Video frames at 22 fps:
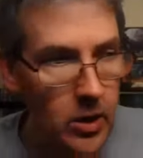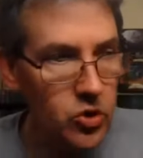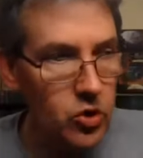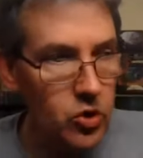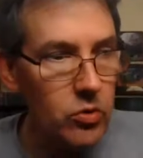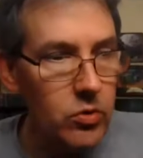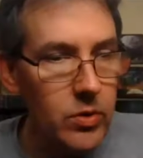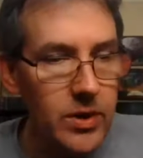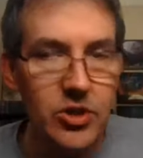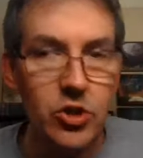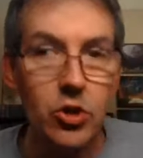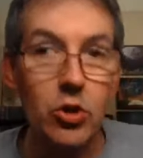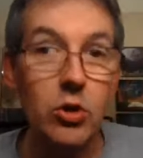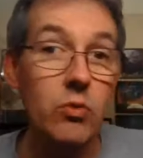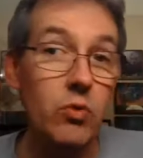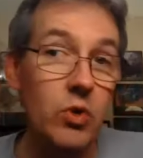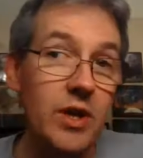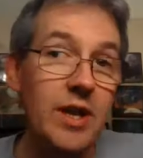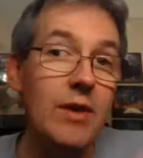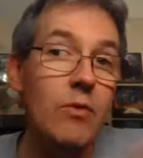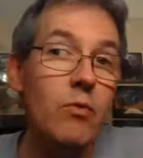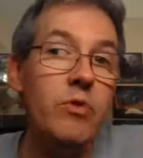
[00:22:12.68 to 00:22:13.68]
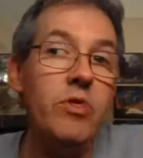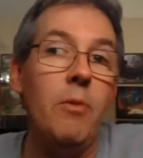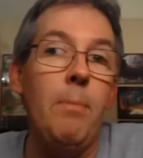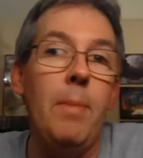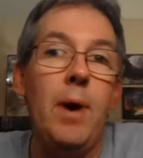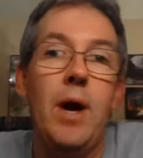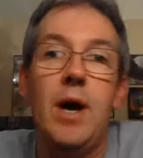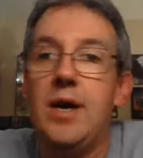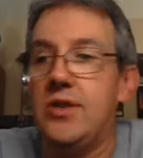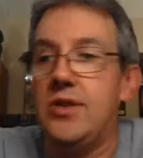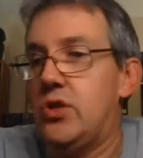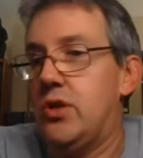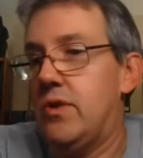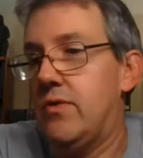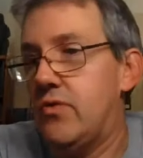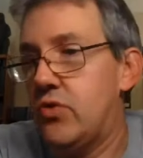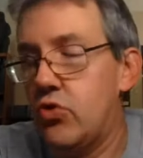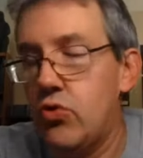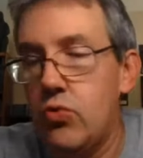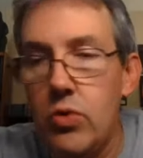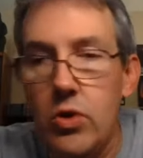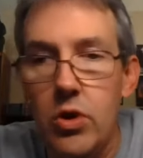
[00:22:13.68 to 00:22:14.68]
So let's start again with the
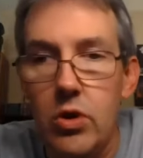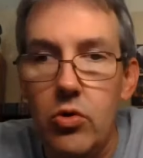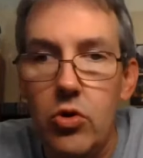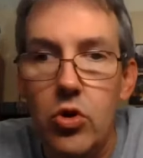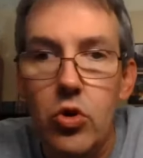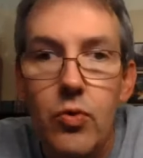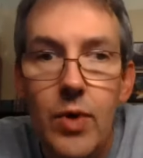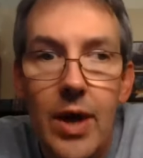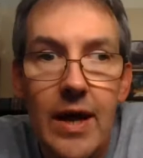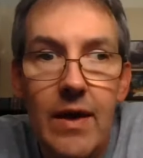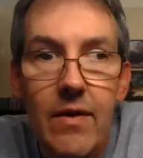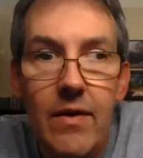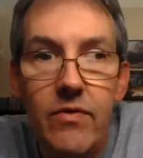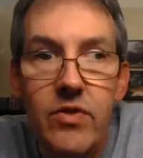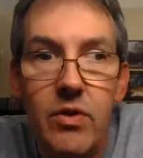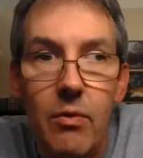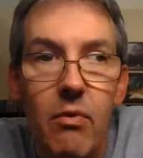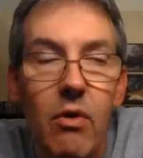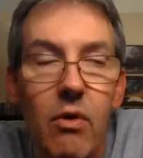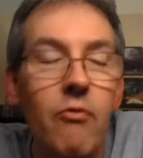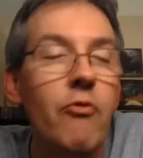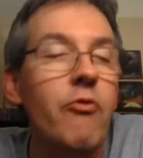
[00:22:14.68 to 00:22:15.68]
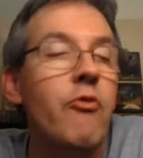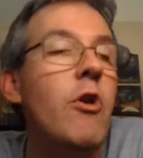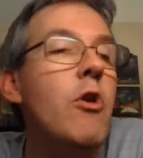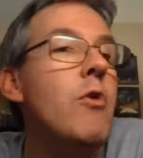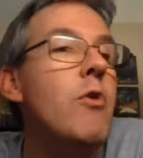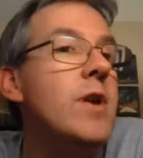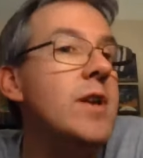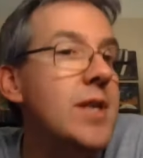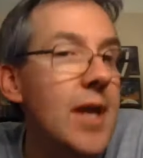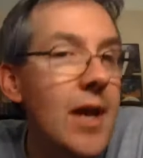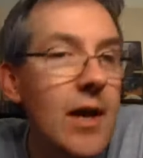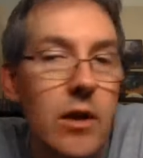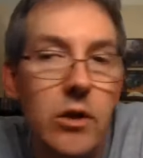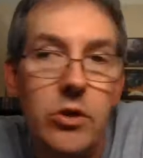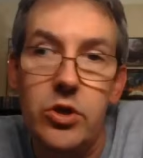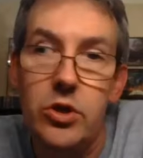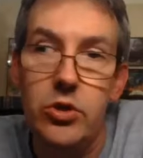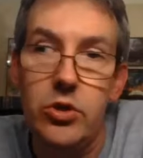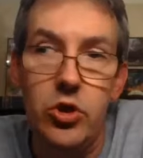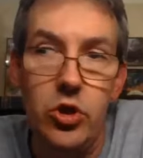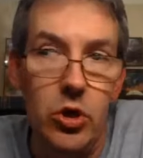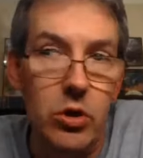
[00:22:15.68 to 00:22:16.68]
positives. You have some very
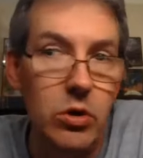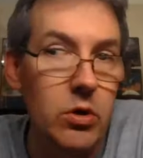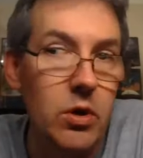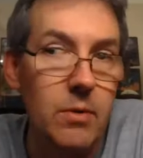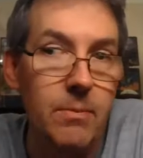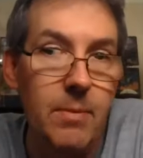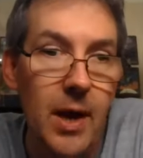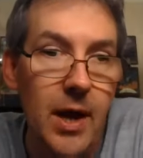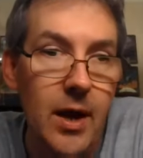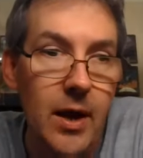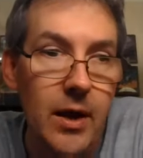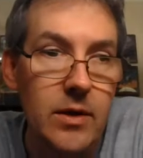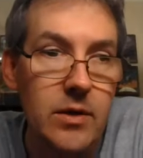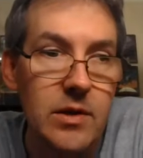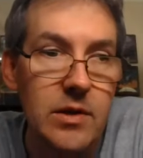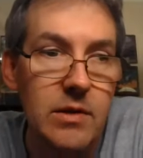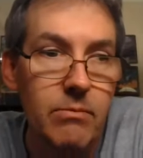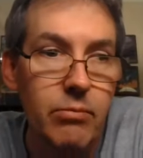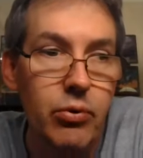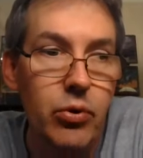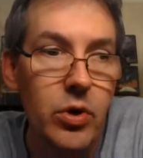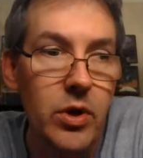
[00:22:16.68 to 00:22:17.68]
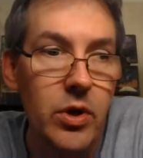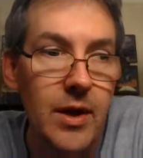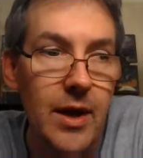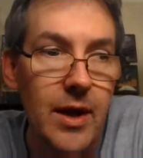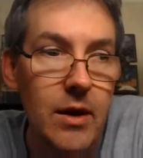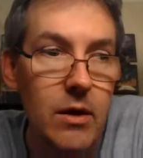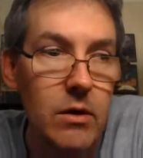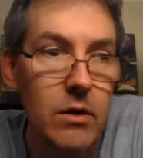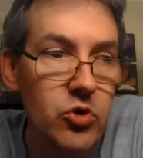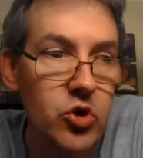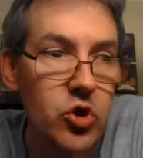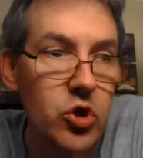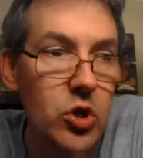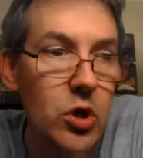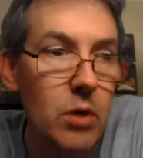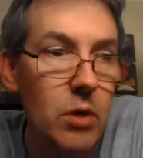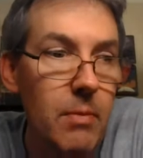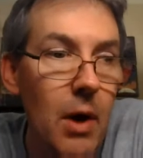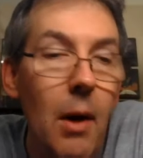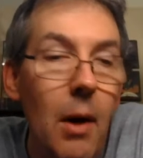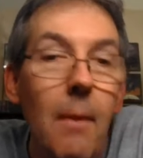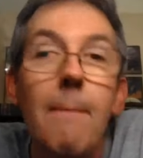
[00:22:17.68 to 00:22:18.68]
talented younger bands putting out
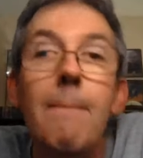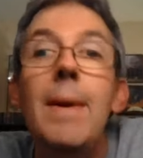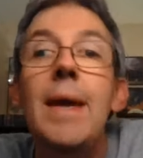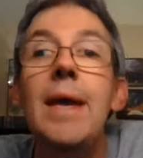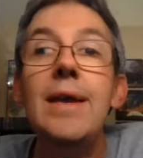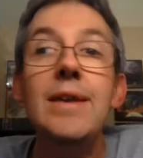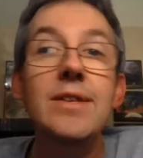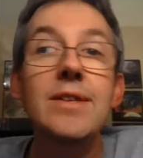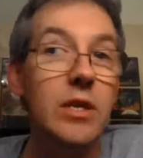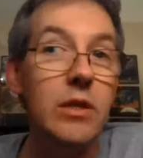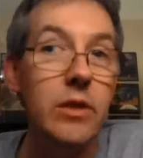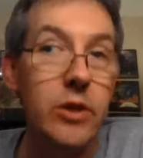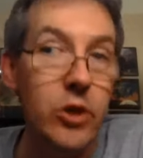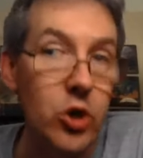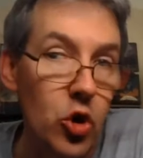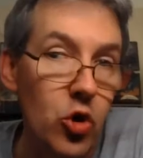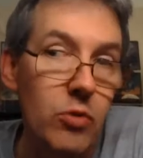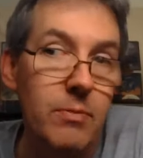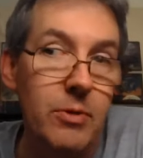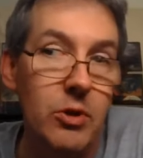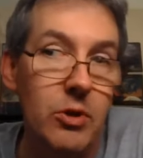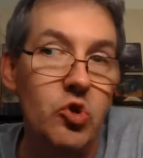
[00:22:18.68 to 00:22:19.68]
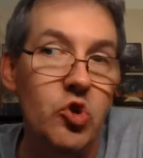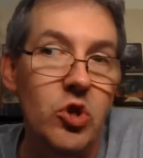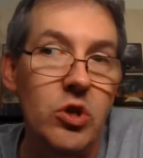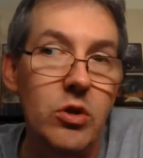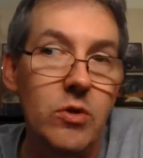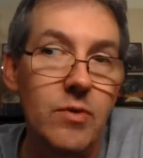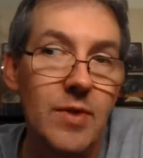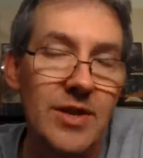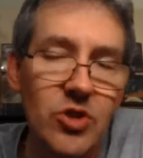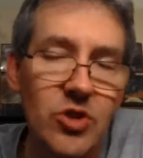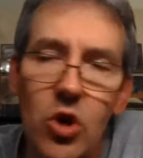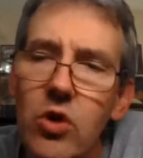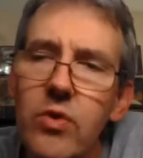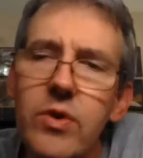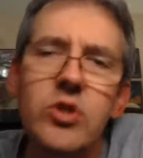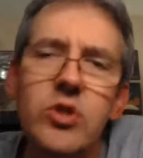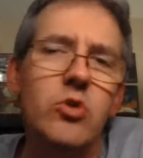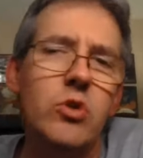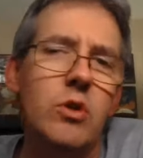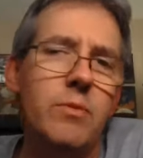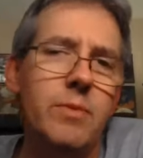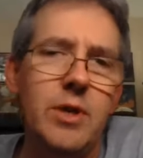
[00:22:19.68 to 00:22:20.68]
some amazingly good music. That's
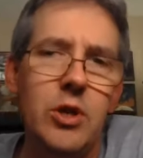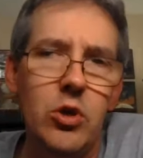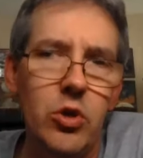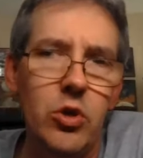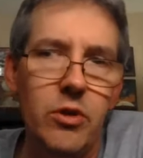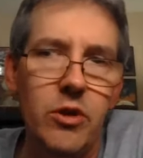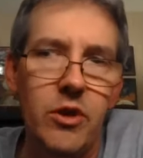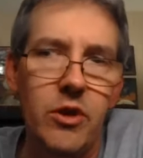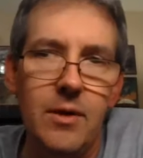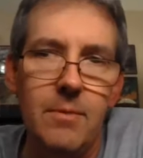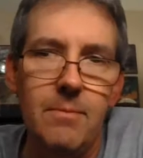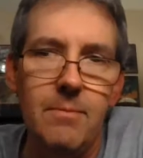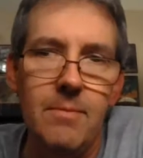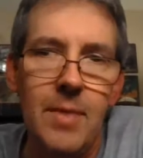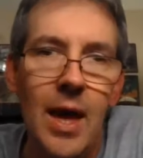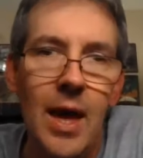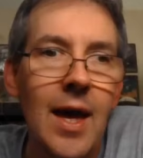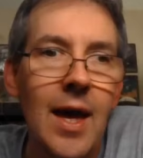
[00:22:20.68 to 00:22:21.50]
always going to be a good thing.